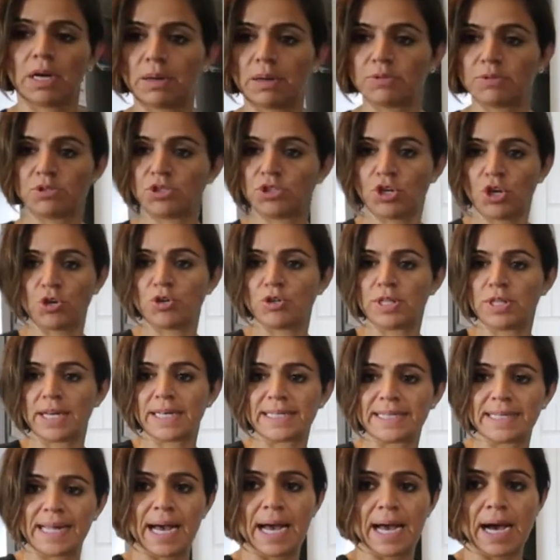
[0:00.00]
show you the
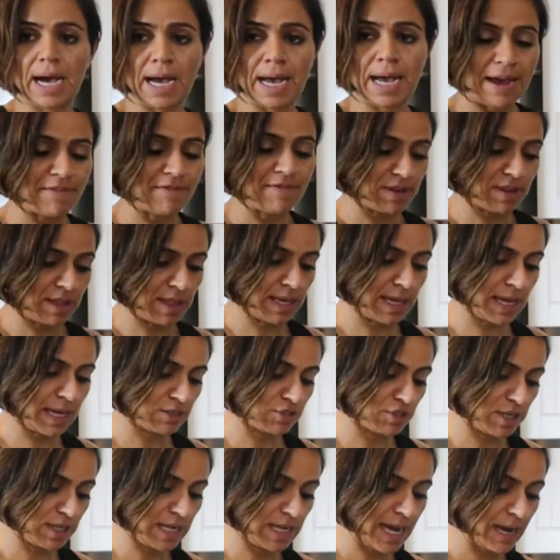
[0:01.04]
exact everything
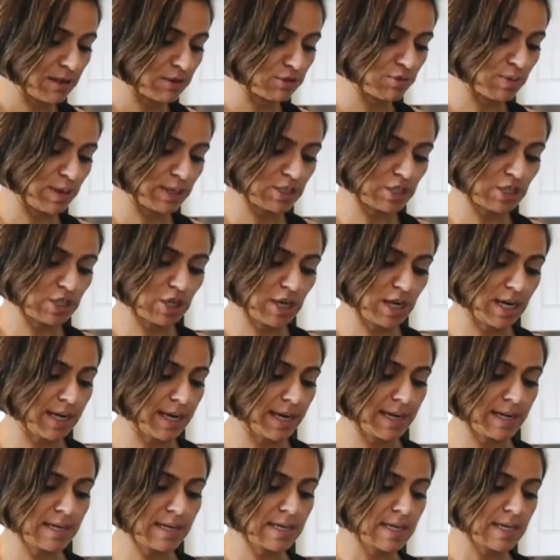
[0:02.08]
actually, how to actually cut it,